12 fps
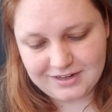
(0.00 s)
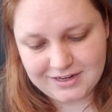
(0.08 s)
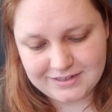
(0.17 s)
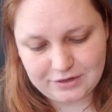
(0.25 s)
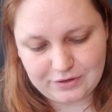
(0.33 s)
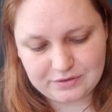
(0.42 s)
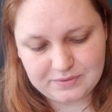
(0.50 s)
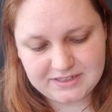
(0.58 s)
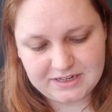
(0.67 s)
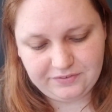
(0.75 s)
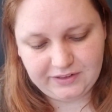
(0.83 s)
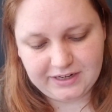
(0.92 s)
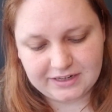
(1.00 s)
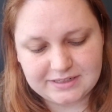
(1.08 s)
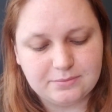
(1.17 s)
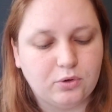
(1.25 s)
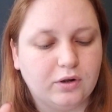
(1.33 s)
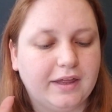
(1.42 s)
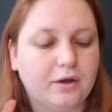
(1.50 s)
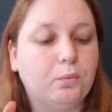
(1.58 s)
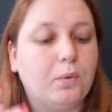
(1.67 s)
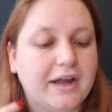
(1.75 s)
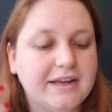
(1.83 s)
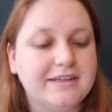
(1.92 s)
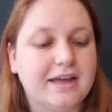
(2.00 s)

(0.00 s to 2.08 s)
So this one's definitely got some more like white